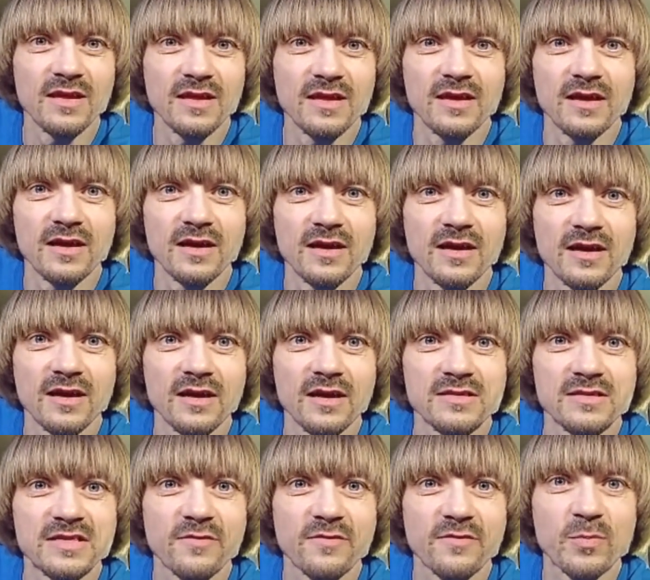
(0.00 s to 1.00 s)
Did I
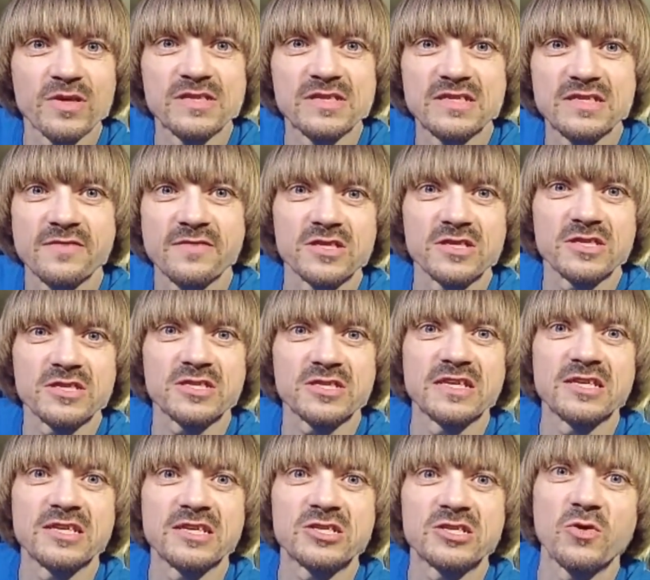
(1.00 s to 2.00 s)
ever play
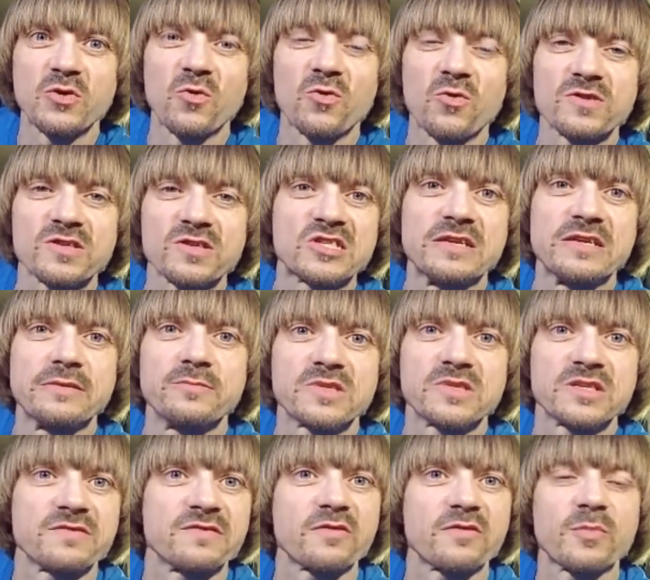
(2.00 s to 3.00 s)
Civilization or The Sims?
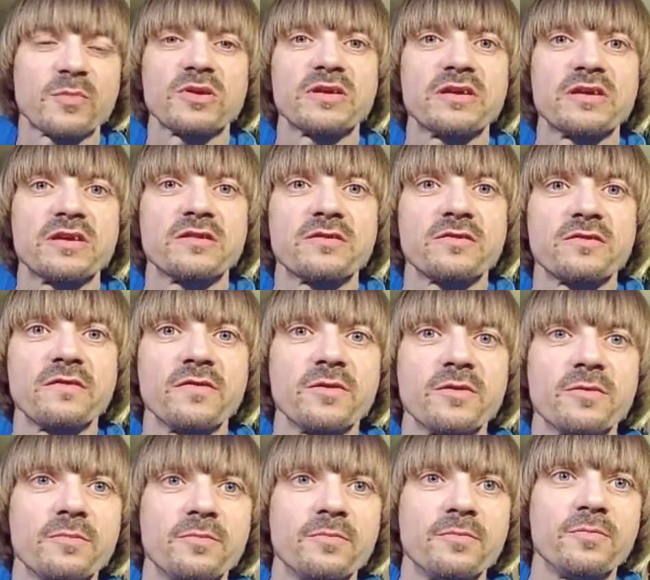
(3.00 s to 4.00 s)
I've never played either of them.
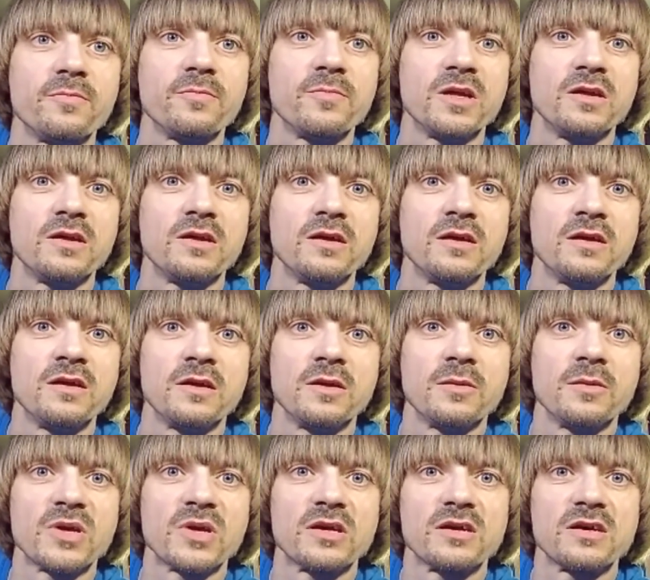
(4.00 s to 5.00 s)

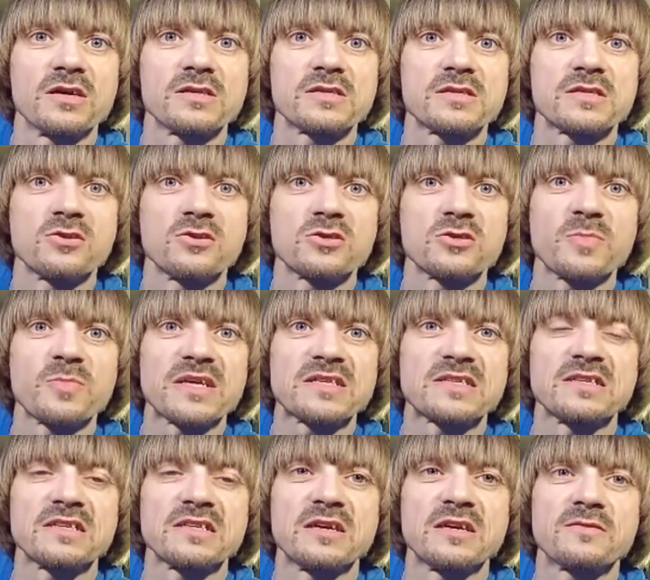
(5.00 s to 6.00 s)
Because those
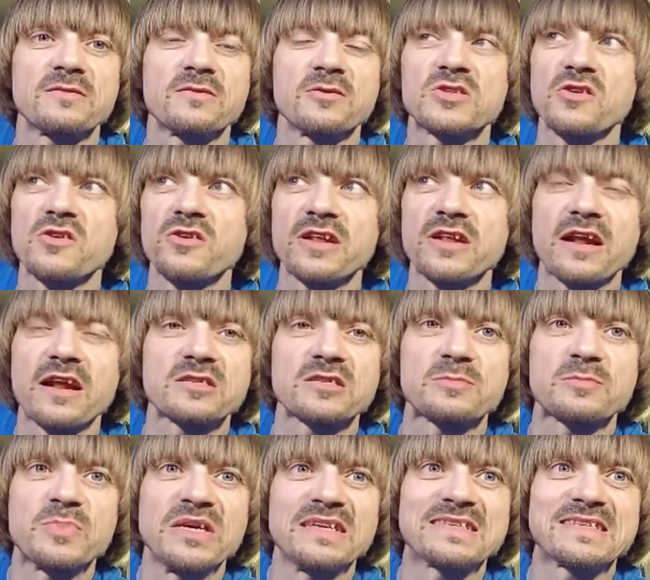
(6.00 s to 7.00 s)
started out as
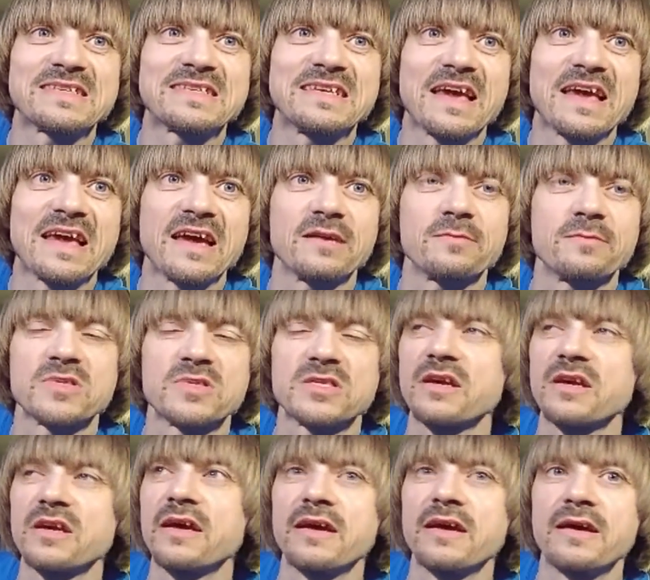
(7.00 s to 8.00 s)
PC games,
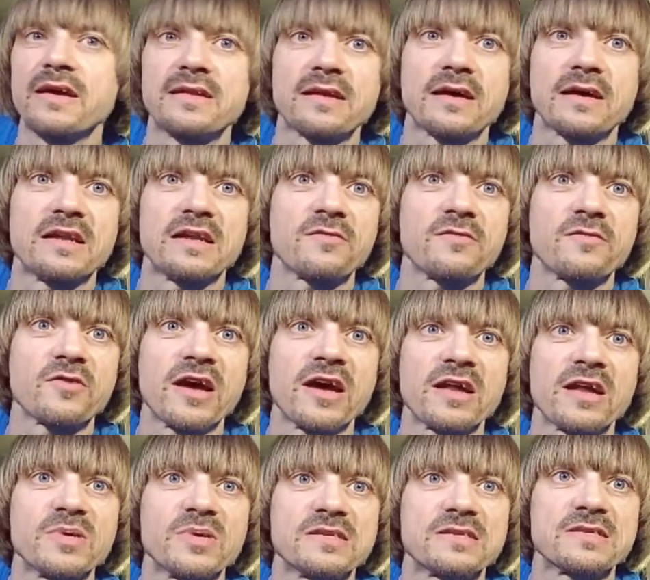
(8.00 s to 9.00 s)
and I
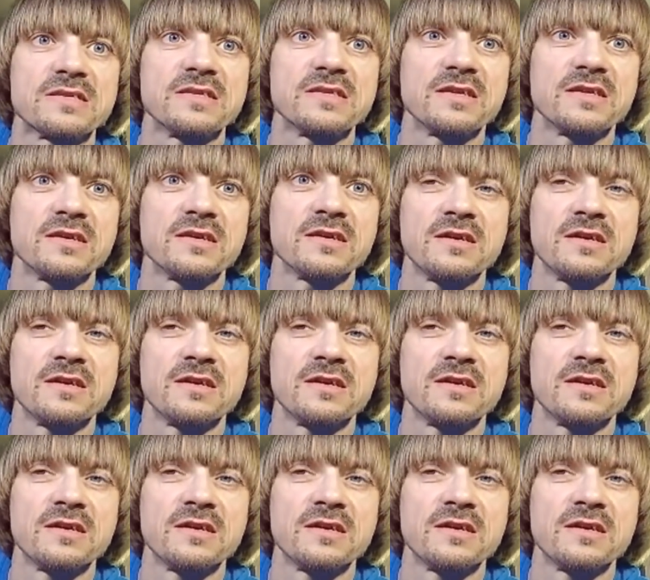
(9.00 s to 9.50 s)
had a PC